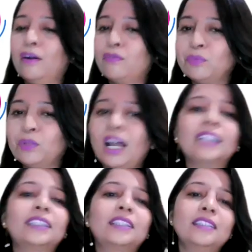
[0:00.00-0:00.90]
from the
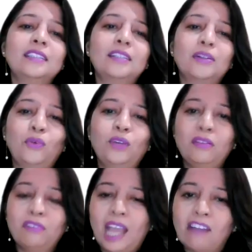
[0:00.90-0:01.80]
last year
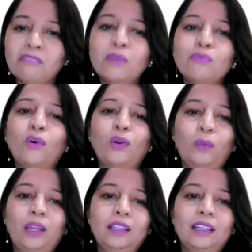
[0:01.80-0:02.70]
only, we have been
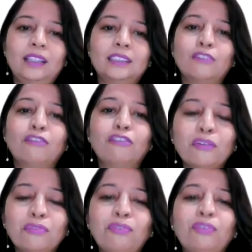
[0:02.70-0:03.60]
following this
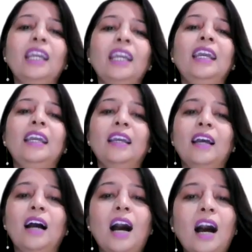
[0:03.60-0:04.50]
50
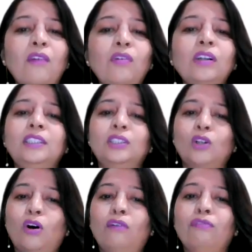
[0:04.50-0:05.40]
hours
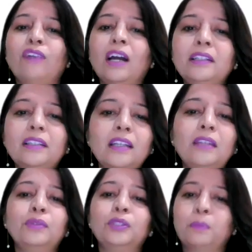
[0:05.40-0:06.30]
of
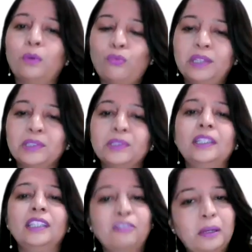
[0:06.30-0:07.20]
continuous
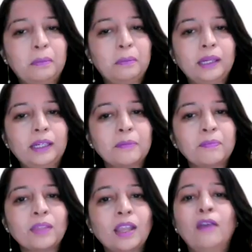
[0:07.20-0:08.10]
professional development.
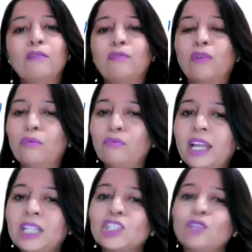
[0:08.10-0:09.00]
from
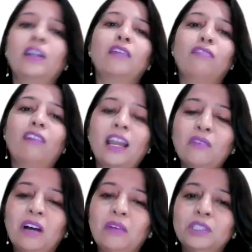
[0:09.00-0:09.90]
which
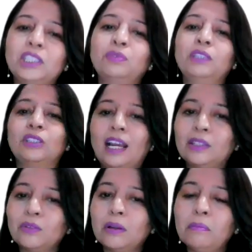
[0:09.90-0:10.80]
25 hours we
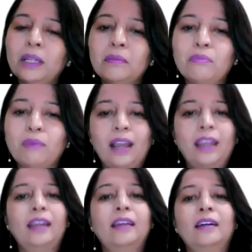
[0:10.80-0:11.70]
try to complete
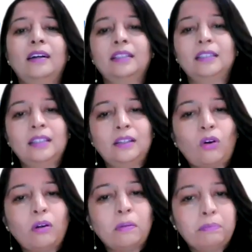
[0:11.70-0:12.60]
by the
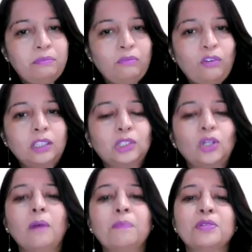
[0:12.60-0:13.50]

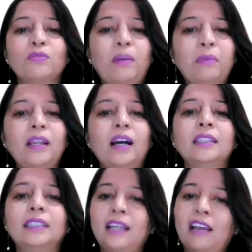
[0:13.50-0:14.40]
workshops,
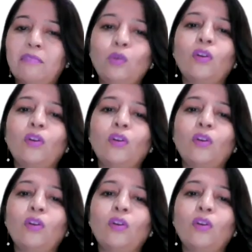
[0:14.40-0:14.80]
webinars that have been